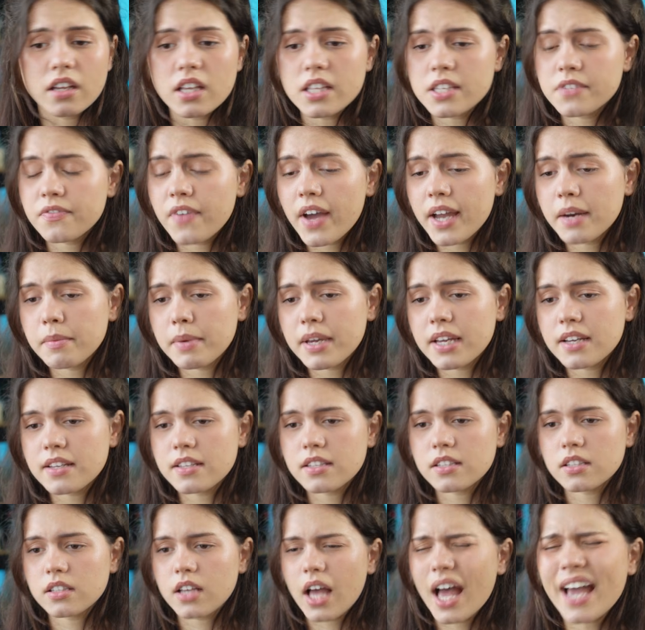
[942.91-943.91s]
It's fine
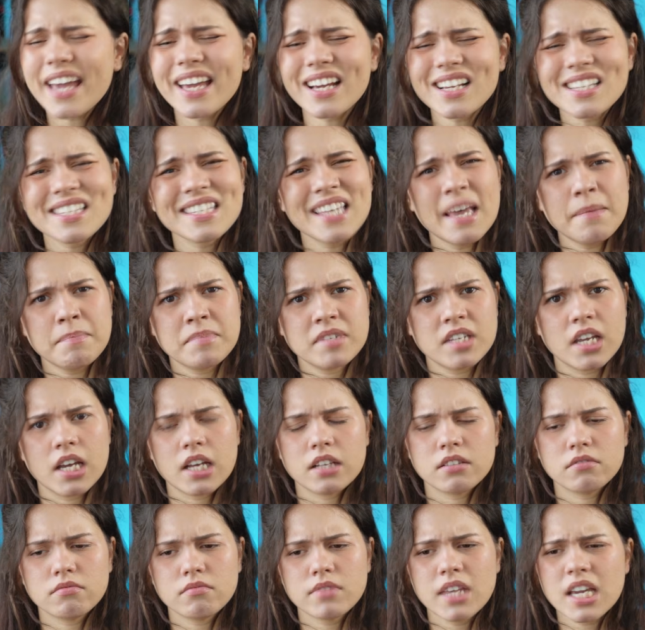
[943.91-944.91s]
because I accept it.
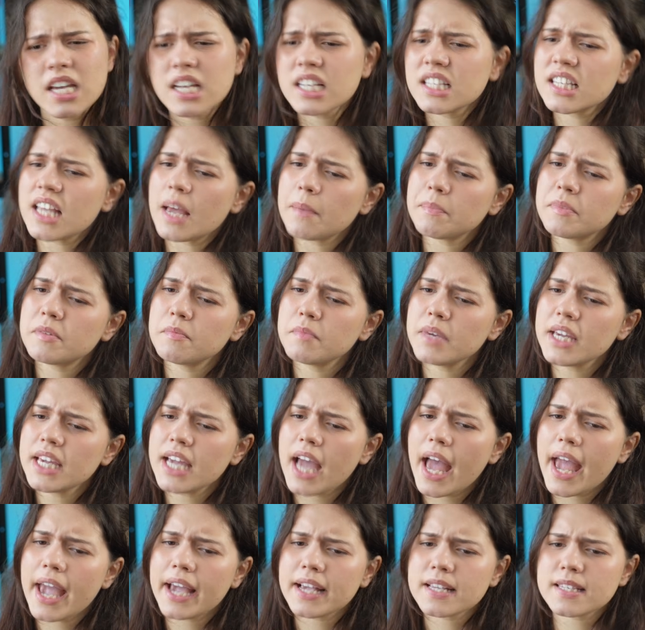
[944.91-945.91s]
They accept me,
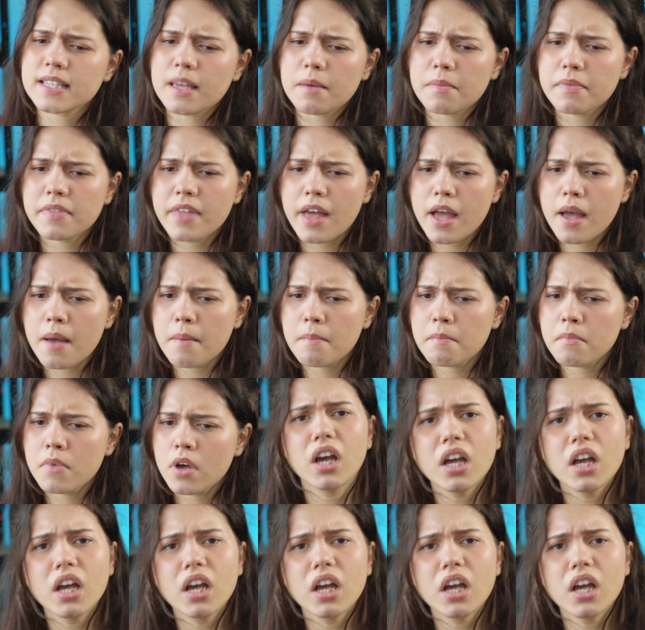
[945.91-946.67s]
I accept them.